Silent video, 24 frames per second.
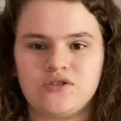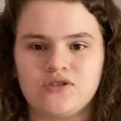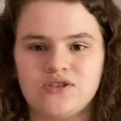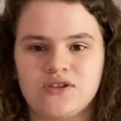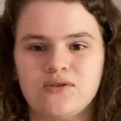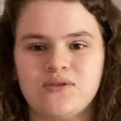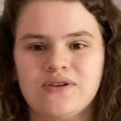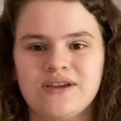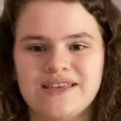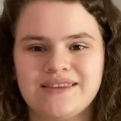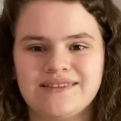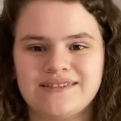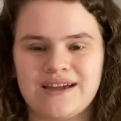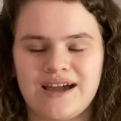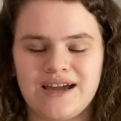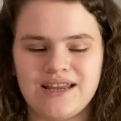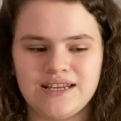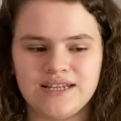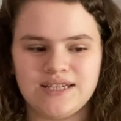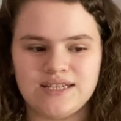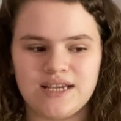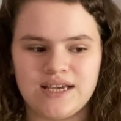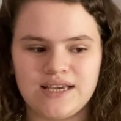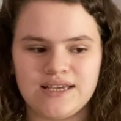So it's
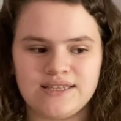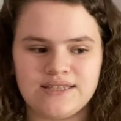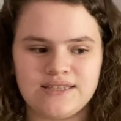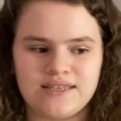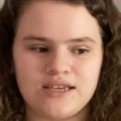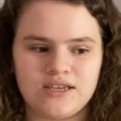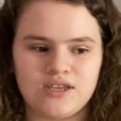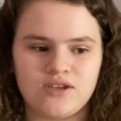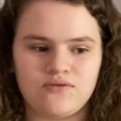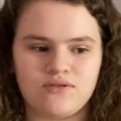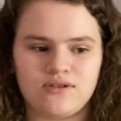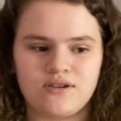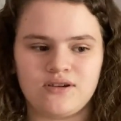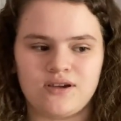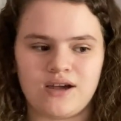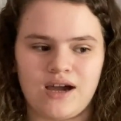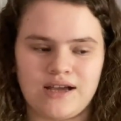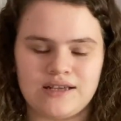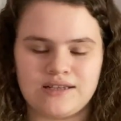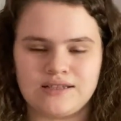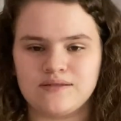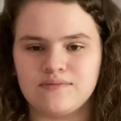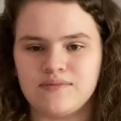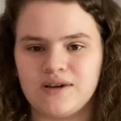kind of nice that you can
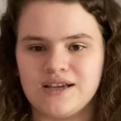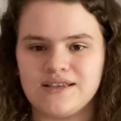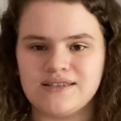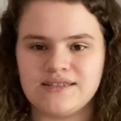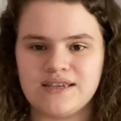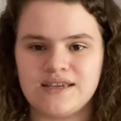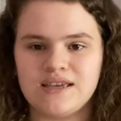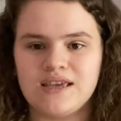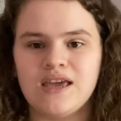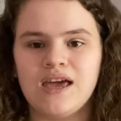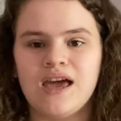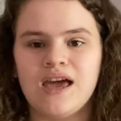customize it,